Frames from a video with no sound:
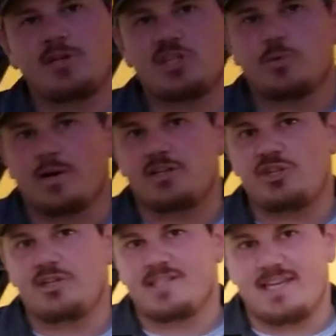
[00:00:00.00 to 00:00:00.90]
we just wanted
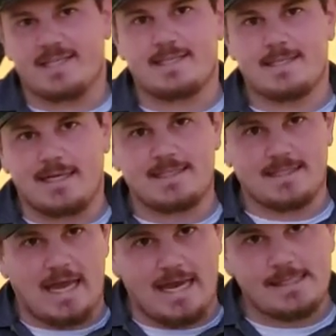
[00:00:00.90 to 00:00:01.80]
you to see a, a
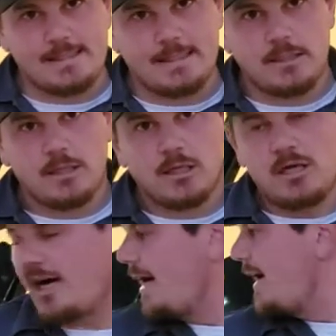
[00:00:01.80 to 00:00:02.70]
size
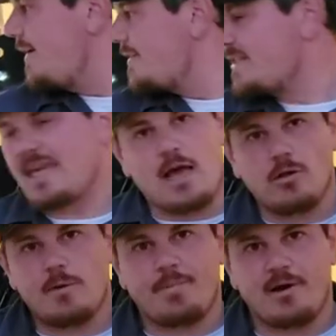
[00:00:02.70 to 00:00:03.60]
uh,
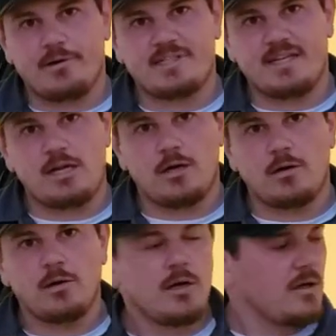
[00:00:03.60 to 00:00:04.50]
scale comparison
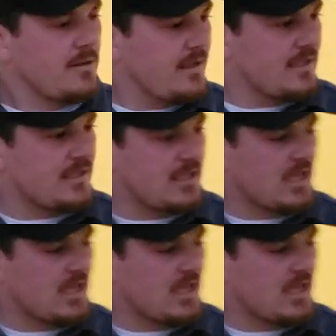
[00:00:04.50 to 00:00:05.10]
here. This is a